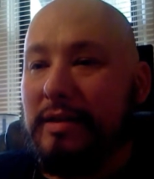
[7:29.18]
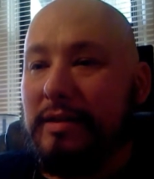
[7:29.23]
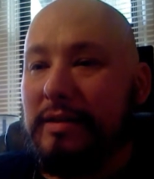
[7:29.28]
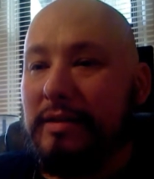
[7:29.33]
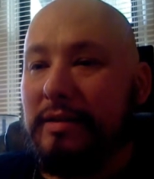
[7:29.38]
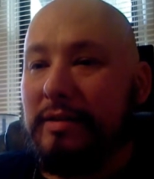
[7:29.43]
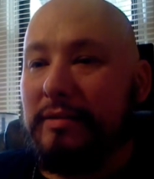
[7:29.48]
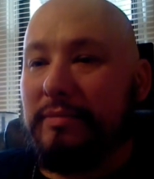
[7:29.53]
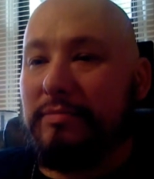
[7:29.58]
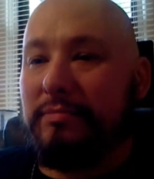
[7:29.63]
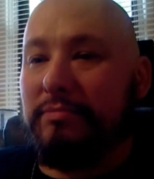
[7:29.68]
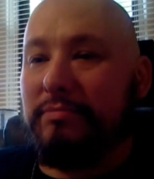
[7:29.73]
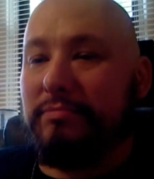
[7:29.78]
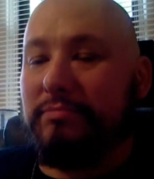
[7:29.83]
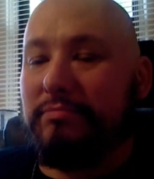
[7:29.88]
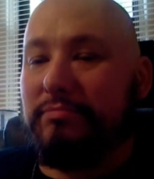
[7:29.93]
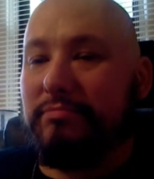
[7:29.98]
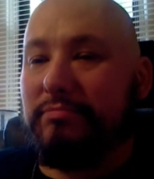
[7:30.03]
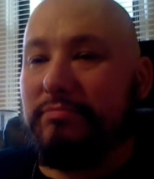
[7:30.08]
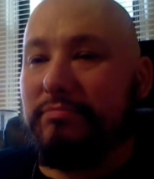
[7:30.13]
I
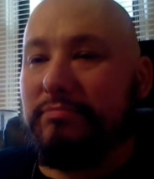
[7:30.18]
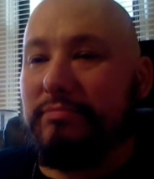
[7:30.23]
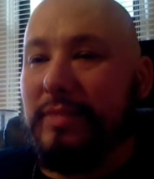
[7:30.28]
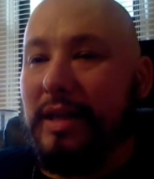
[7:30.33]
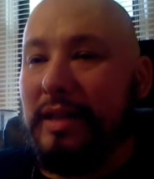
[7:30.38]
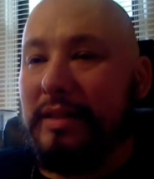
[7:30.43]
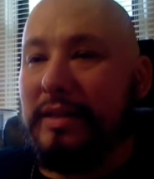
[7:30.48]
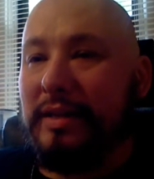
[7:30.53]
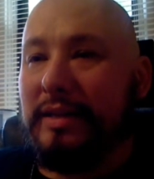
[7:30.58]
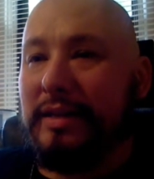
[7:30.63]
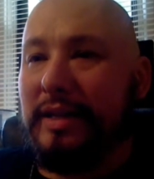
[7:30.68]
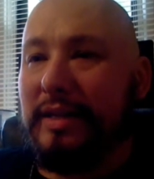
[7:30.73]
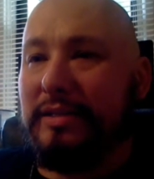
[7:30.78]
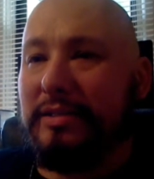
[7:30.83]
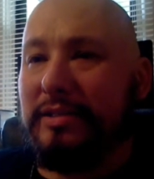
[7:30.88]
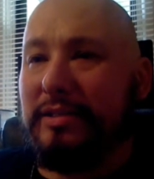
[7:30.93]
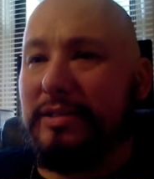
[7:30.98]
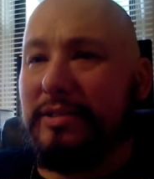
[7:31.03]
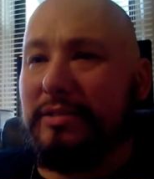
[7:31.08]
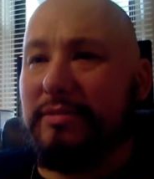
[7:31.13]
think
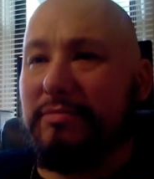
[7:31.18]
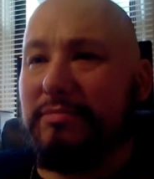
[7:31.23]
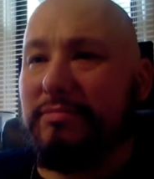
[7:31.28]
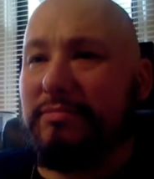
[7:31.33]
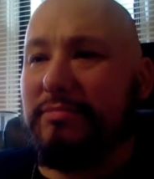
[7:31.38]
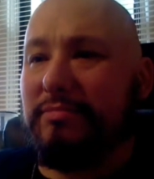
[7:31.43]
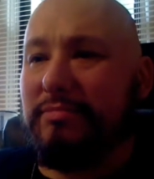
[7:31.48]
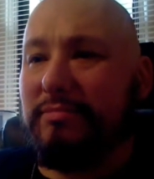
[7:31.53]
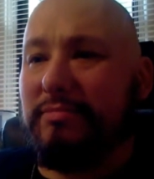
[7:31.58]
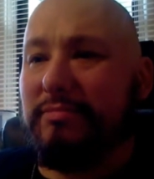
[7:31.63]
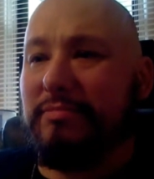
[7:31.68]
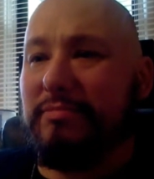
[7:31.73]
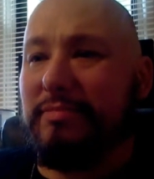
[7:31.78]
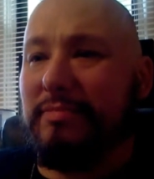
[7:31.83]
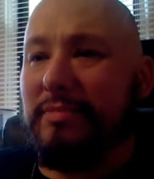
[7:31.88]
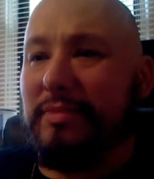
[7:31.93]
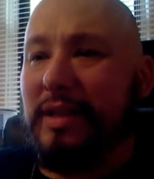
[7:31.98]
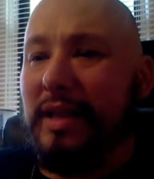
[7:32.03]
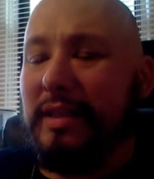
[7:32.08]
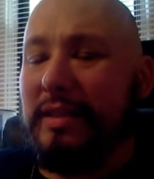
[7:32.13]

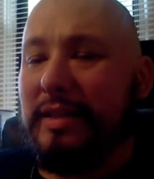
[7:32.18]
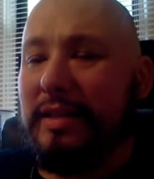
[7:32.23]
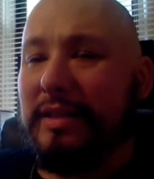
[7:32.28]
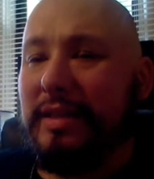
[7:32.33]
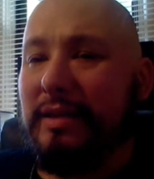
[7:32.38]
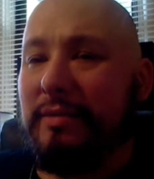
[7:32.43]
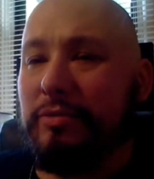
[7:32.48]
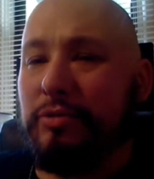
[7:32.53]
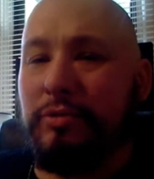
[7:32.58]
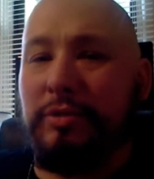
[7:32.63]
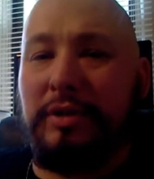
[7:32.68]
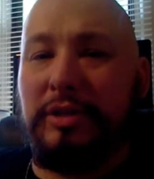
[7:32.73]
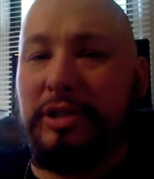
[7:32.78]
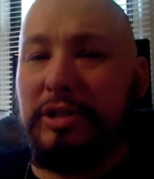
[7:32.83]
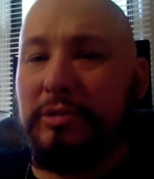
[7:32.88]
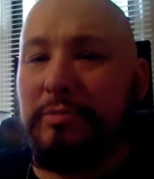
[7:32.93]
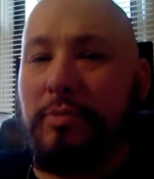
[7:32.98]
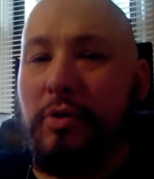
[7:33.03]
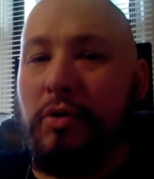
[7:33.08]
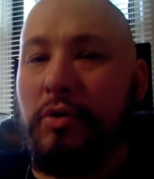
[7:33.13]
it was
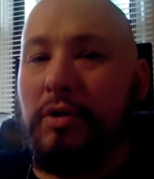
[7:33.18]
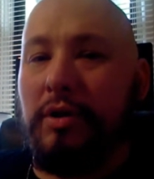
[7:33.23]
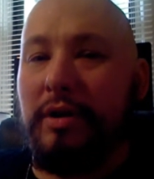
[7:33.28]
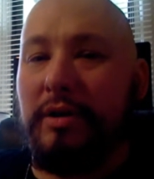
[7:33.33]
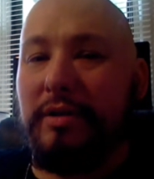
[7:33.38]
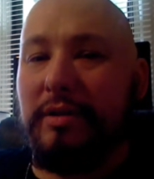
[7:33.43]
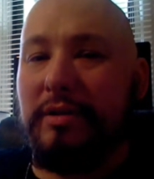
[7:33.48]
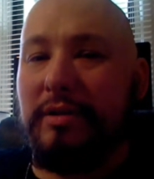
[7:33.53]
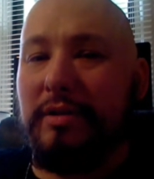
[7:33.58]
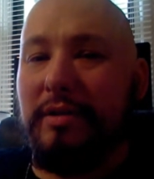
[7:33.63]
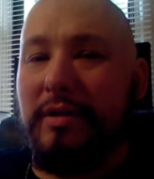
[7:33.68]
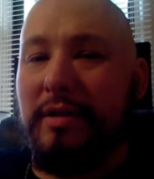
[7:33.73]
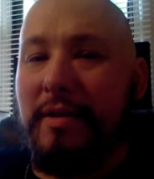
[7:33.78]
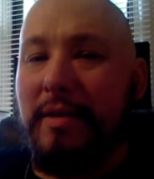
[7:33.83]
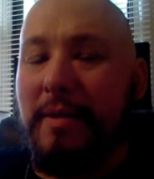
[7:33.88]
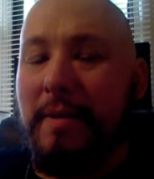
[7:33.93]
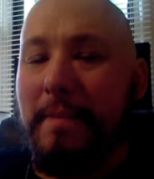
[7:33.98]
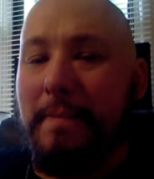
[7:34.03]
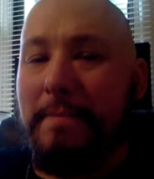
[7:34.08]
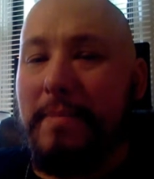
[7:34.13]
really smart
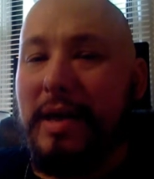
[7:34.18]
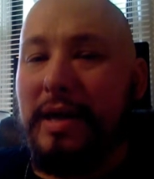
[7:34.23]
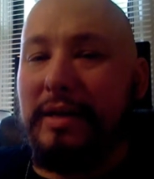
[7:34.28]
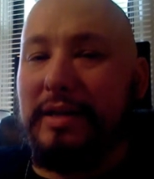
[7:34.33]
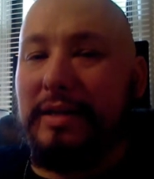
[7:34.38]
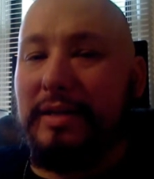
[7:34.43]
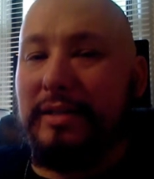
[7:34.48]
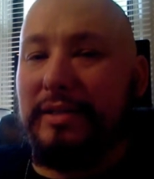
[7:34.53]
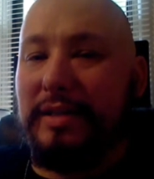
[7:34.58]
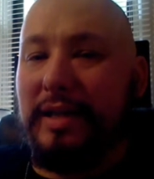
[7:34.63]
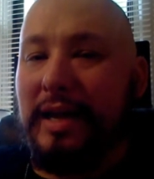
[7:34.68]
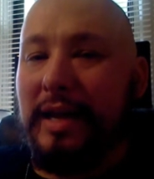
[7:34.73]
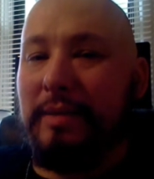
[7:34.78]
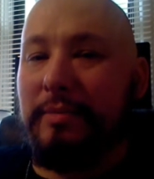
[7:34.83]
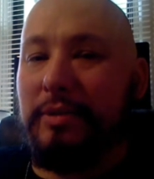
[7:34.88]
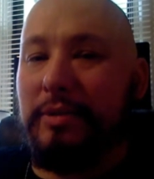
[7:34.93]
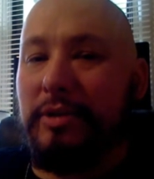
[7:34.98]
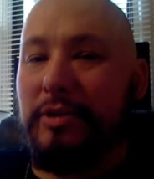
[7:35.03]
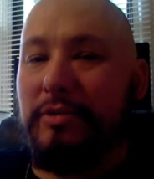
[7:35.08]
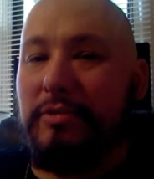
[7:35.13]
back in his
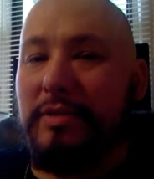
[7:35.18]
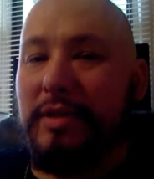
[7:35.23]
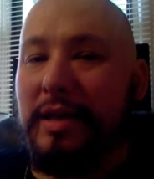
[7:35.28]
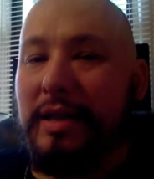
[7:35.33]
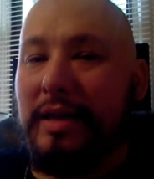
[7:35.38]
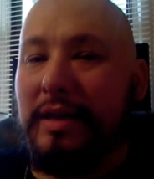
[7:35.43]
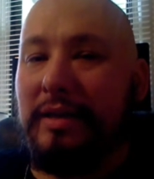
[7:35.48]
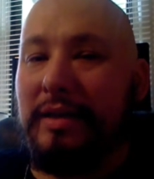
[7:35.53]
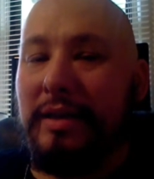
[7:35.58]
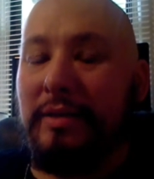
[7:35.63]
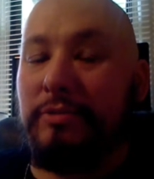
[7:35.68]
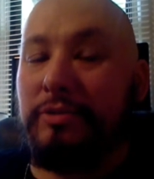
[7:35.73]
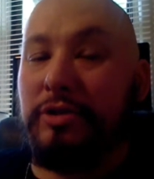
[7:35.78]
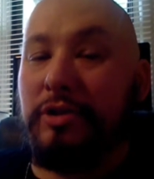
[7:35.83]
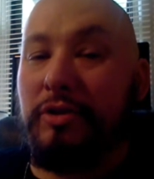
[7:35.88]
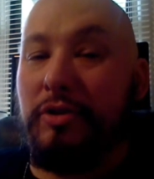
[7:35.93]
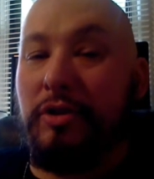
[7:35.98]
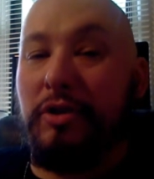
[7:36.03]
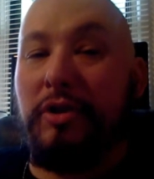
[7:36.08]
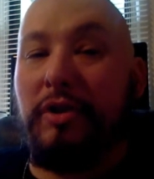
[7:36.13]
time to do that. That
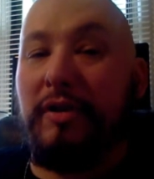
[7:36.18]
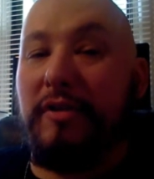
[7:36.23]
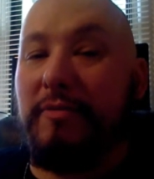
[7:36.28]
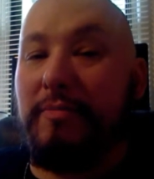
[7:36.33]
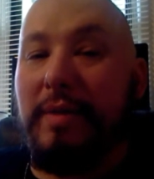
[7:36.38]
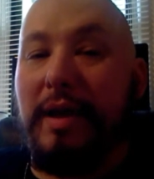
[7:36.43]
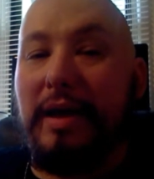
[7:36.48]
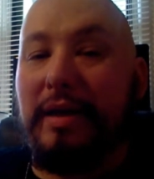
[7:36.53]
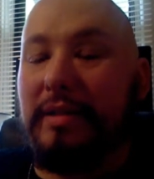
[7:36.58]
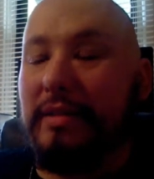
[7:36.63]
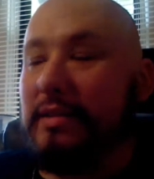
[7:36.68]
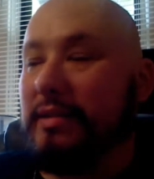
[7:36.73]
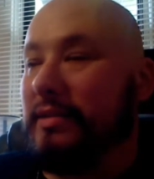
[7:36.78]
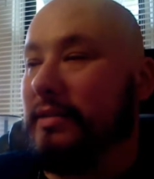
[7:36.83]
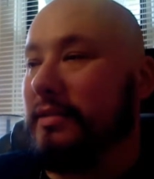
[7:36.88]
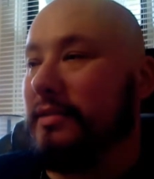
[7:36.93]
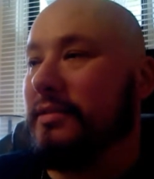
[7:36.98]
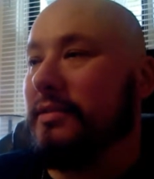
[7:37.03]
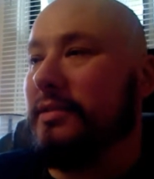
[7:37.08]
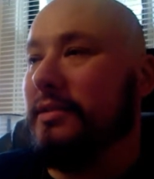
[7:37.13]
was unheard of back
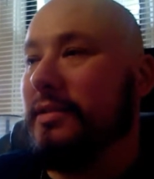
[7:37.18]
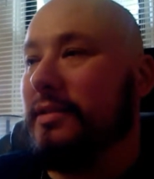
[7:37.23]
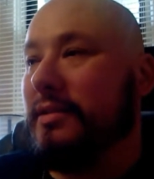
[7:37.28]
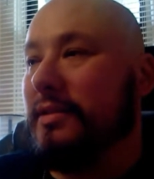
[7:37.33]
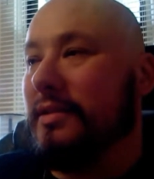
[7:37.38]
then.